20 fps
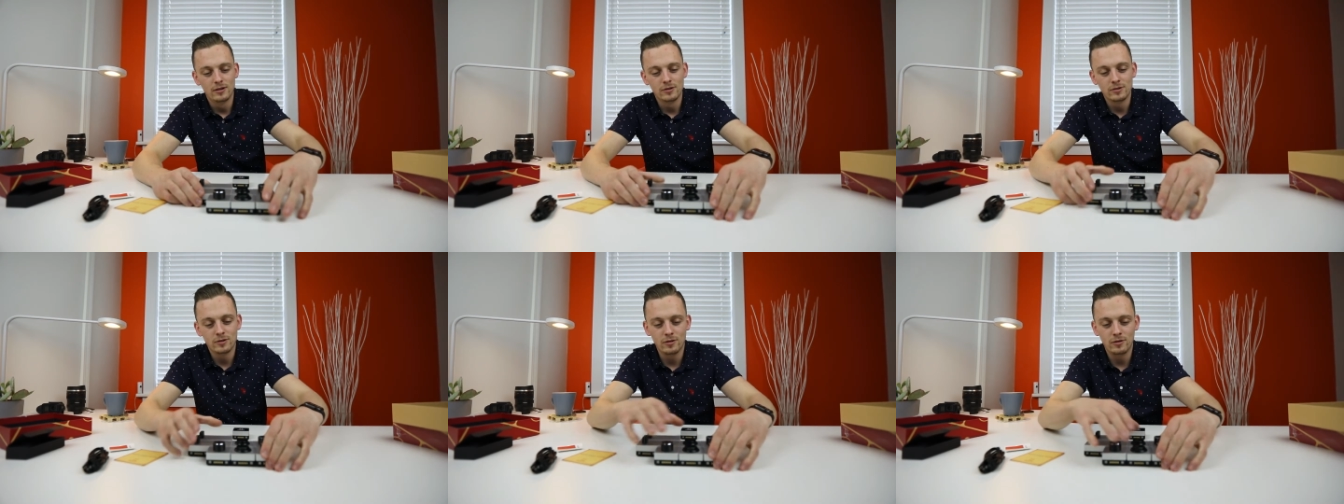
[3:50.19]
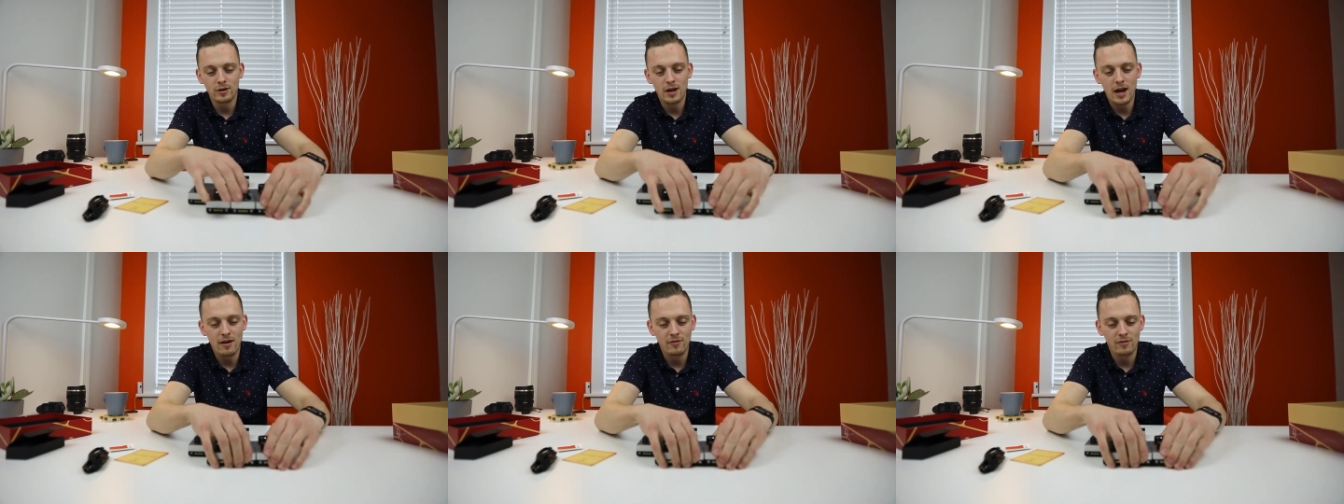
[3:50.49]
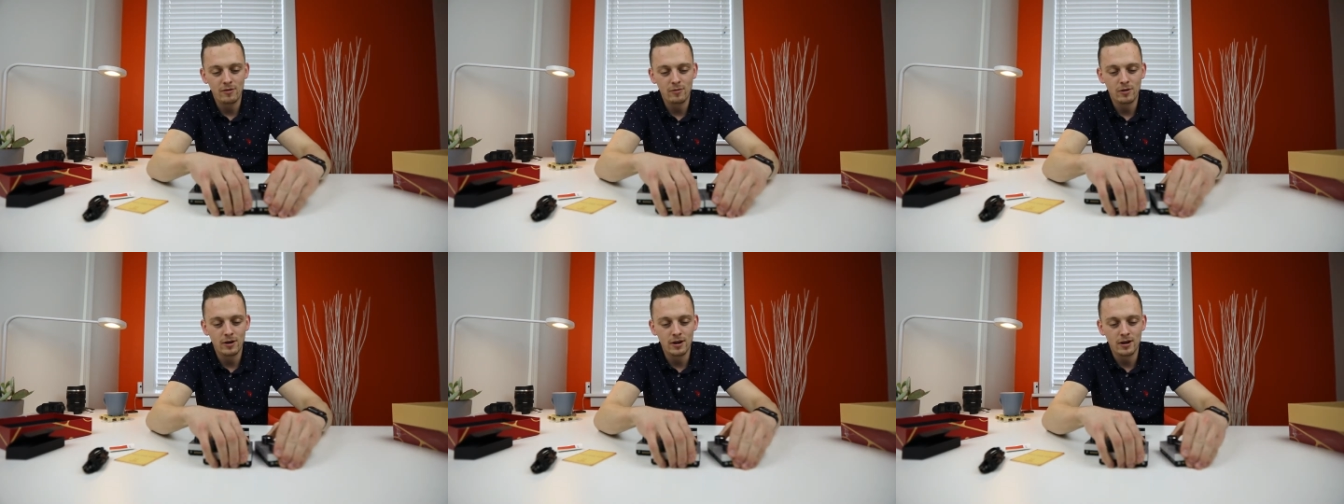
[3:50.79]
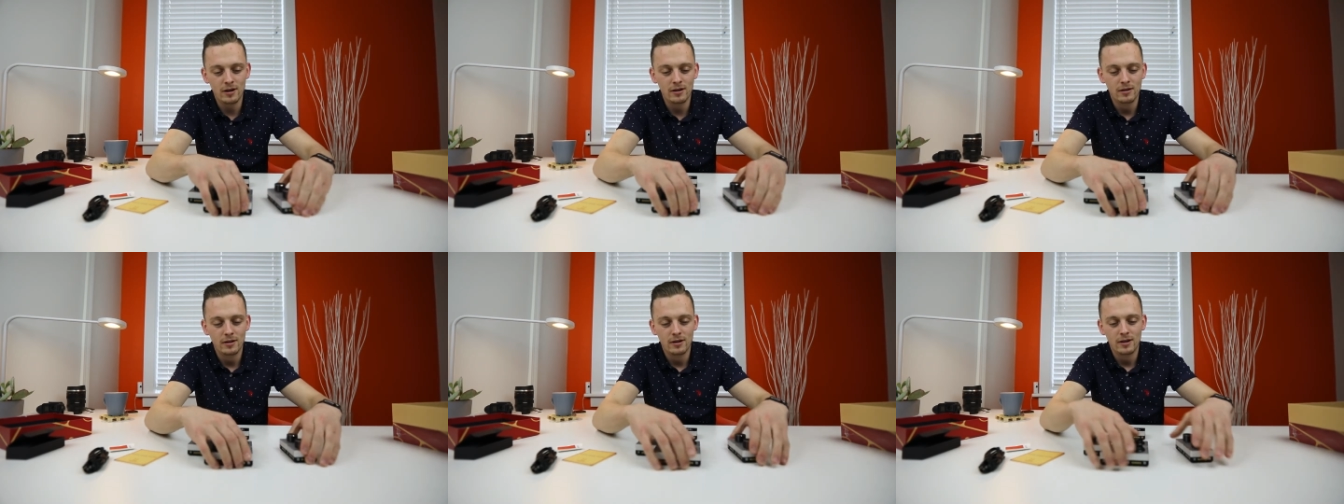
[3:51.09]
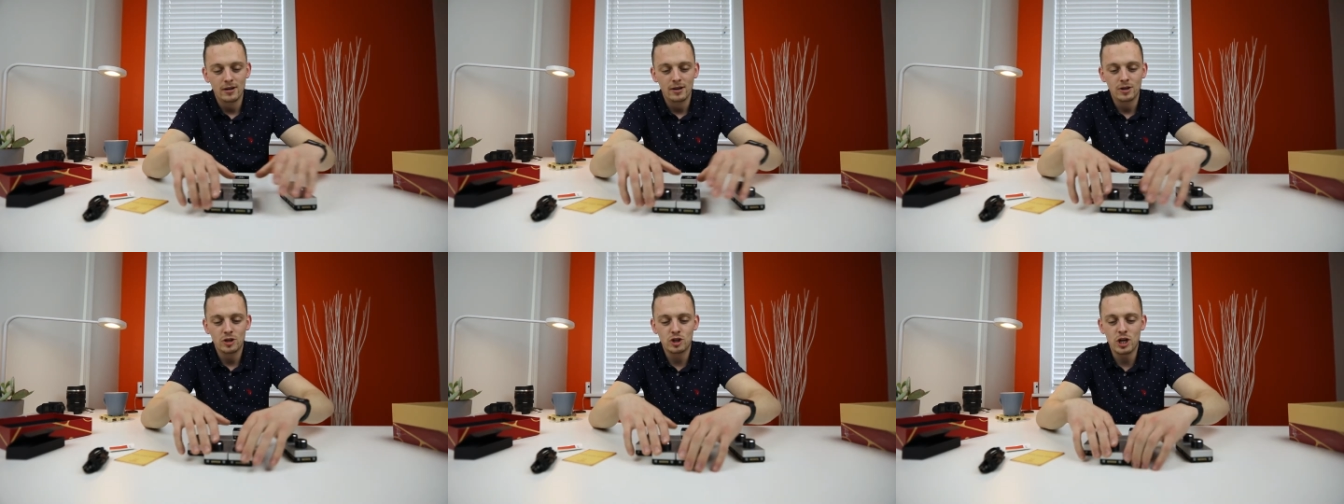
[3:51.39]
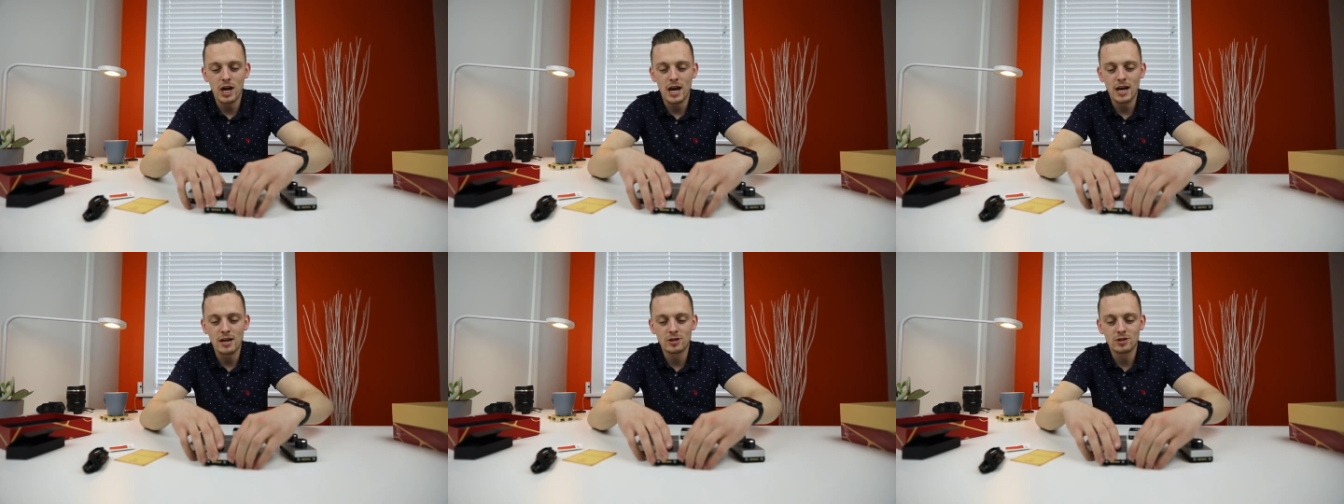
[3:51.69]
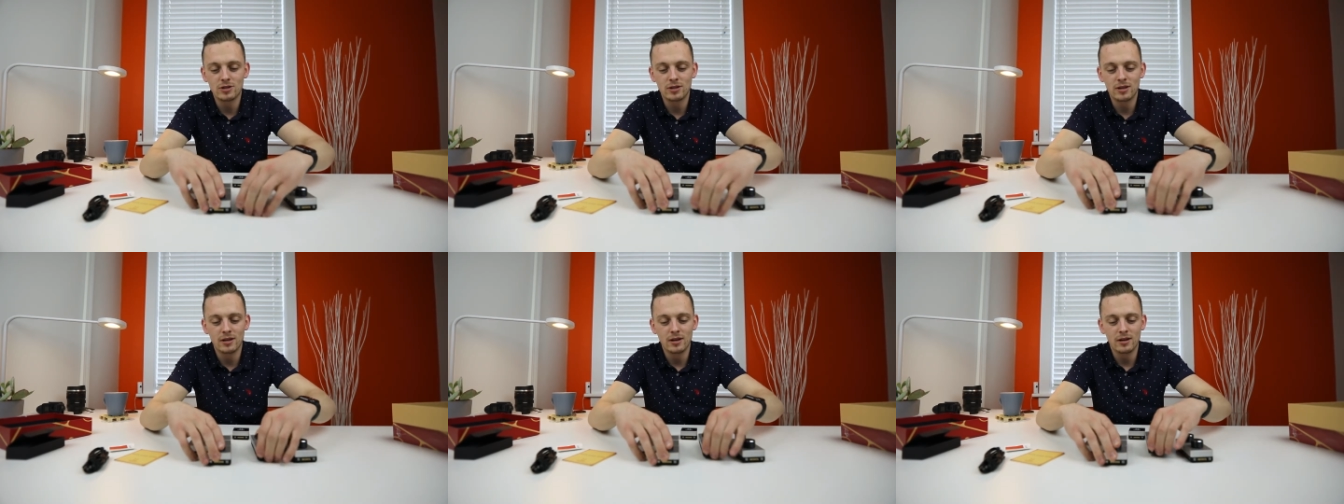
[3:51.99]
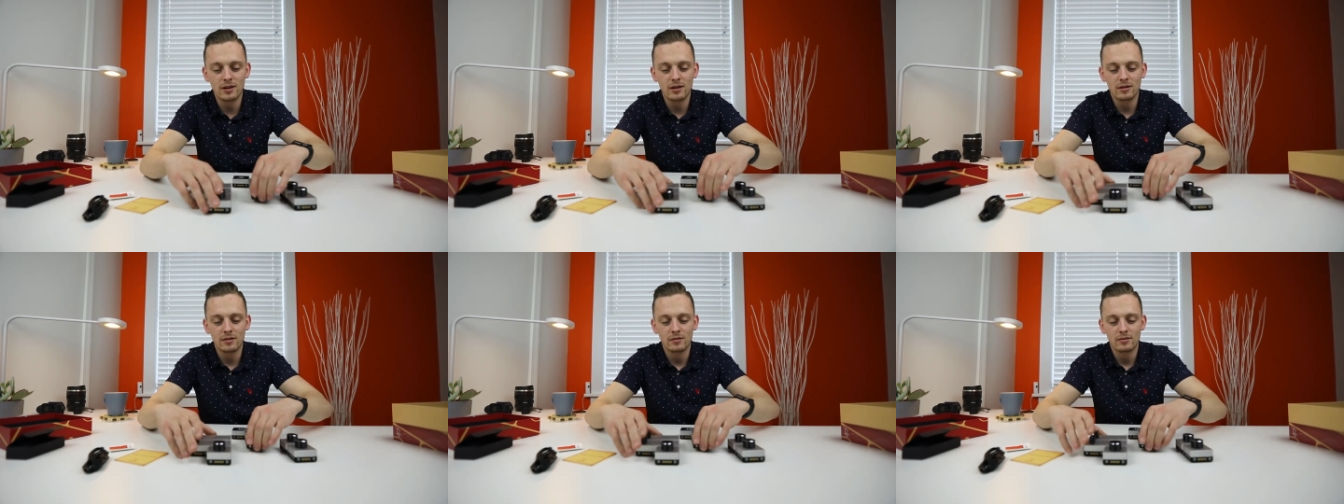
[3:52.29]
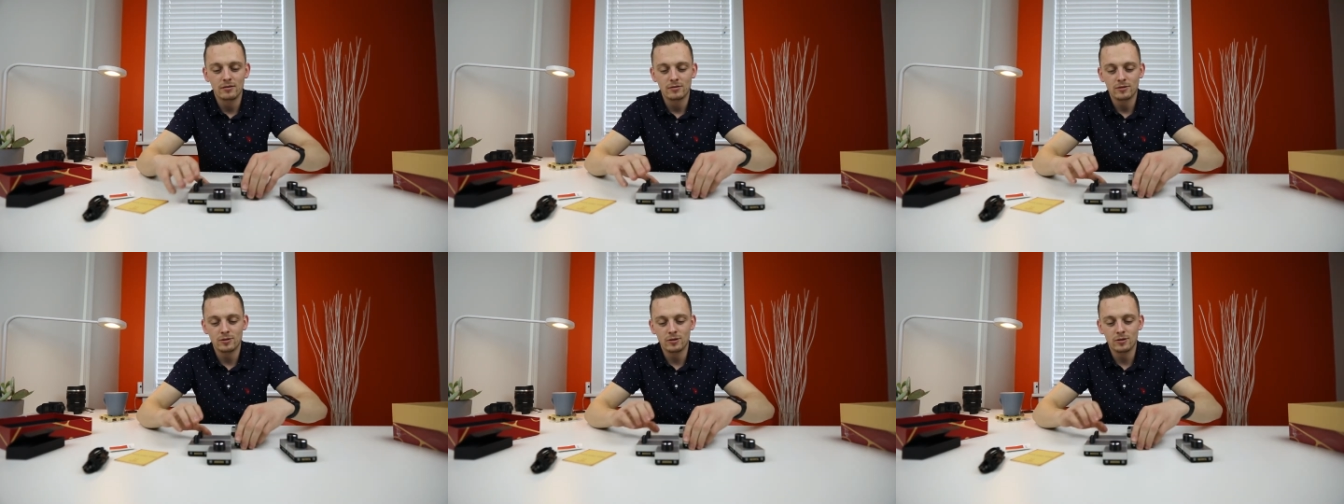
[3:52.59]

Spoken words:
so yeah, if you want to change so